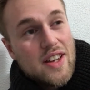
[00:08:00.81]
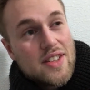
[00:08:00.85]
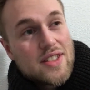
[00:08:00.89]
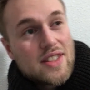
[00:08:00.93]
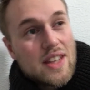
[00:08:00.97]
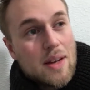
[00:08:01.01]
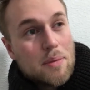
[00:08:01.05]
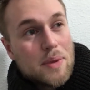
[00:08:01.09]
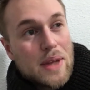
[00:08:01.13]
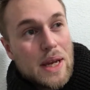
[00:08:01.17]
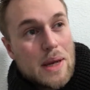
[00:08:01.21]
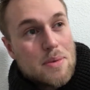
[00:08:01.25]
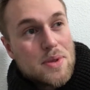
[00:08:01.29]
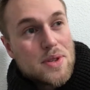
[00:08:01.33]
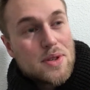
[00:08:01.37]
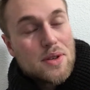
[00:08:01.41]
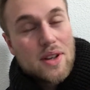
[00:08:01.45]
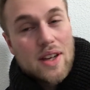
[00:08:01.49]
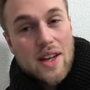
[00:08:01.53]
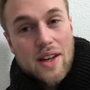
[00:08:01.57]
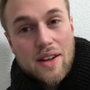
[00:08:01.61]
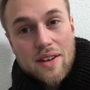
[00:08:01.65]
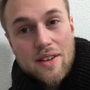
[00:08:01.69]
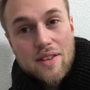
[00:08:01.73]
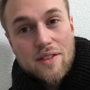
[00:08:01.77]
Sometimes you
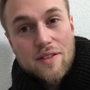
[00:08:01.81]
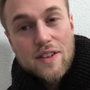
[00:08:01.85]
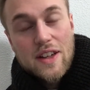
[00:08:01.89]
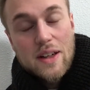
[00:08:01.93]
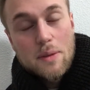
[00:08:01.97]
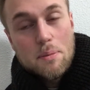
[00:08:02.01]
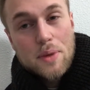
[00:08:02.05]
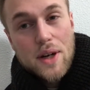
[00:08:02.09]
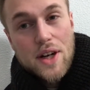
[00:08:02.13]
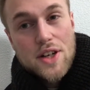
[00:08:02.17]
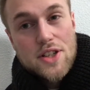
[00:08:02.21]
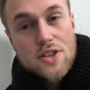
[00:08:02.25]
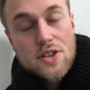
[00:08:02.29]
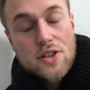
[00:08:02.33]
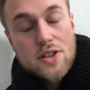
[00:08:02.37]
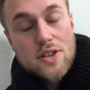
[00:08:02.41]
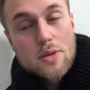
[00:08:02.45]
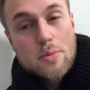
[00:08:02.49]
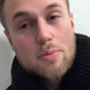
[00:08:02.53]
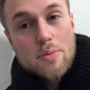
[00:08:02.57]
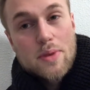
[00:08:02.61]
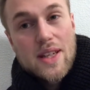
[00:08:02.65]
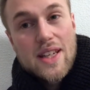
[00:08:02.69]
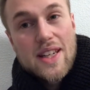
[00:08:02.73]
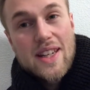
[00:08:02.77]
can feel pressure
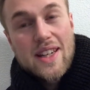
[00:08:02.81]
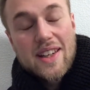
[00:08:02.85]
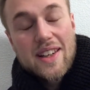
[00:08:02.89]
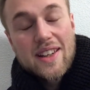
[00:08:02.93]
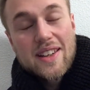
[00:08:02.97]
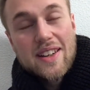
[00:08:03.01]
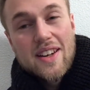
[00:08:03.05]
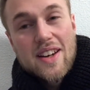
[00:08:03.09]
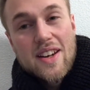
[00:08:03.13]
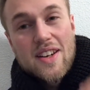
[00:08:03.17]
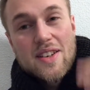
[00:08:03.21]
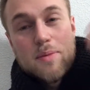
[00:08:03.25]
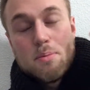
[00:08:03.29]
to be